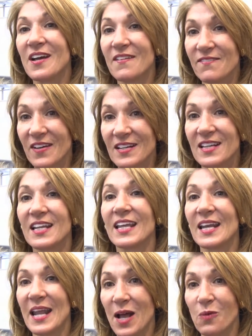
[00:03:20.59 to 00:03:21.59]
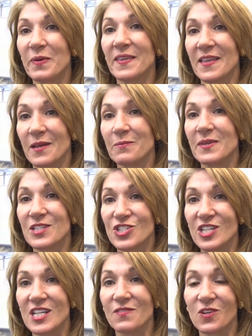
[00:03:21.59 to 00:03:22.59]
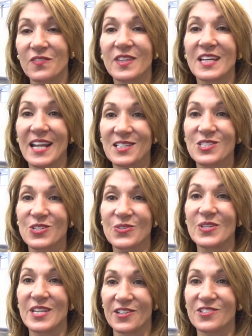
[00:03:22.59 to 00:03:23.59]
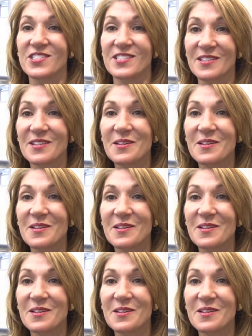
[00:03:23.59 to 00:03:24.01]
funding and helping them achieve over the next two years.